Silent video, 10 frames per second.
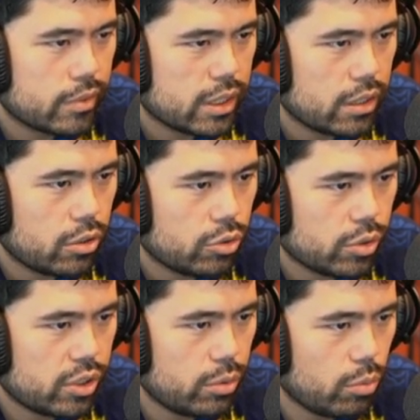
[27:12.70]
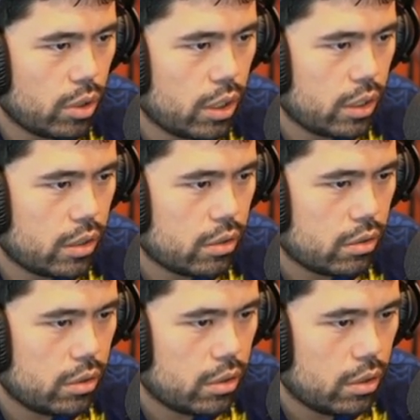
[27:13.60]
You guys rook c1.
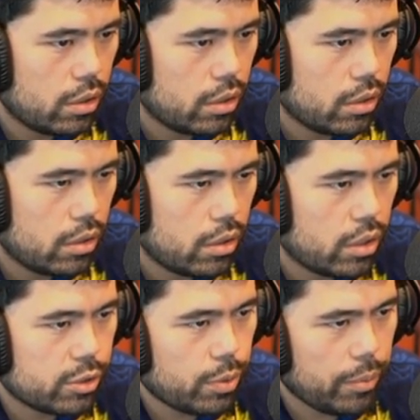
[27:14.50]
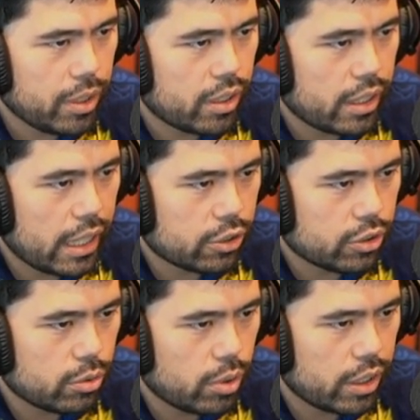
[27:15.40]
Oh, that's probably actually
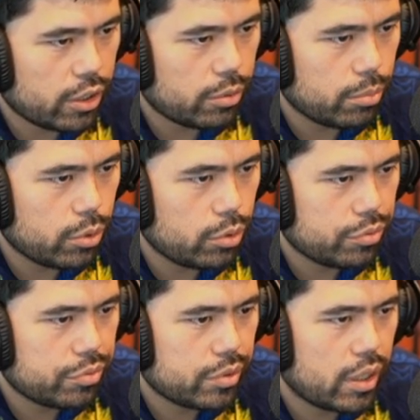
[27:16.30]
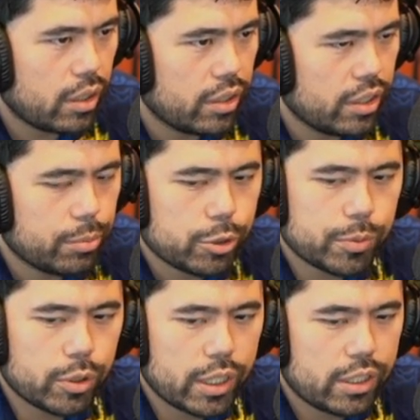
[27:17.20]
quite a good move. I'll hit the bishop and
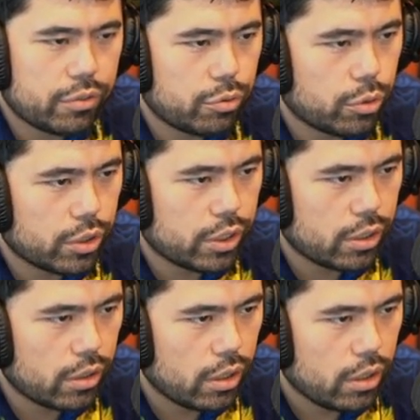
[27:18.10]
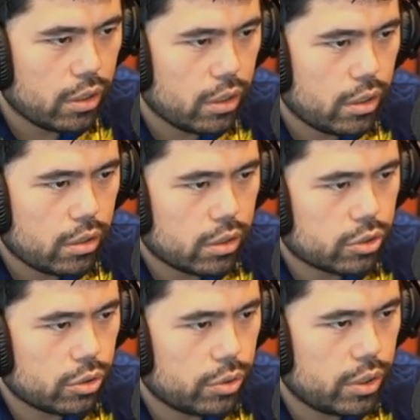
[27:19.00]
go knight d4 here. Let's
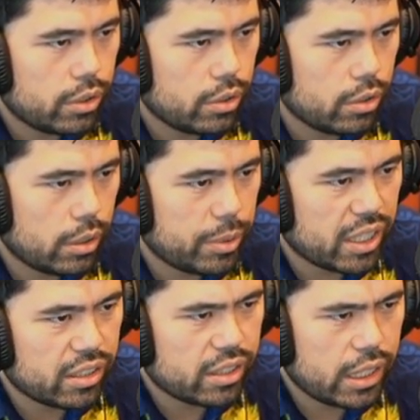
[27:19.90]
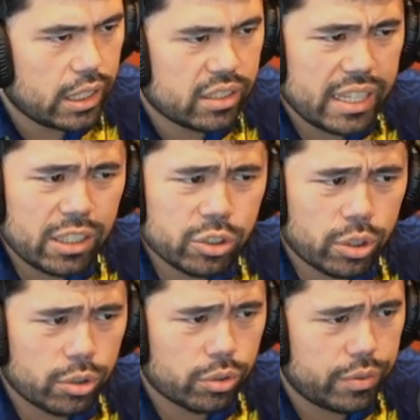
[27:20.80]
go here. I mean, I can take this. Is actually
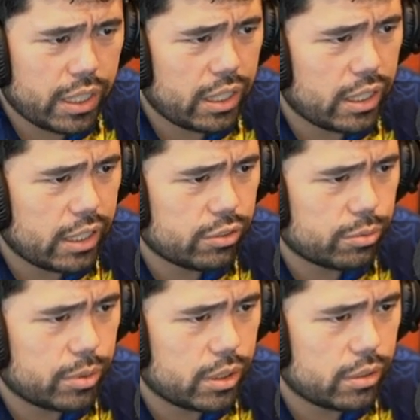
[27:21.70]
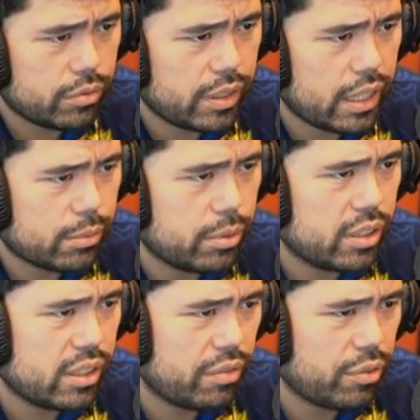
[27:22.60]
starting to look very nice for me, in fact. But he
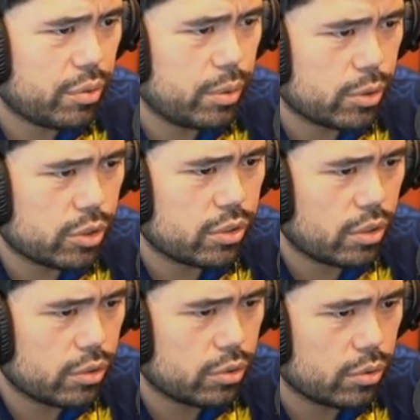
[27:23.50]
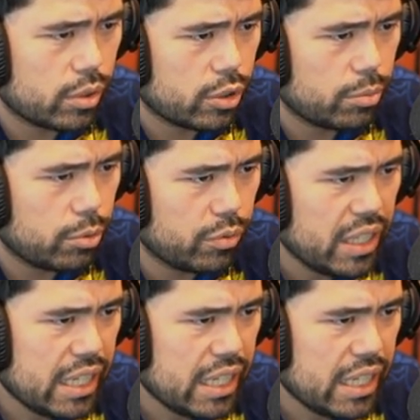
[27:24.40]
has f3, which is also a good move.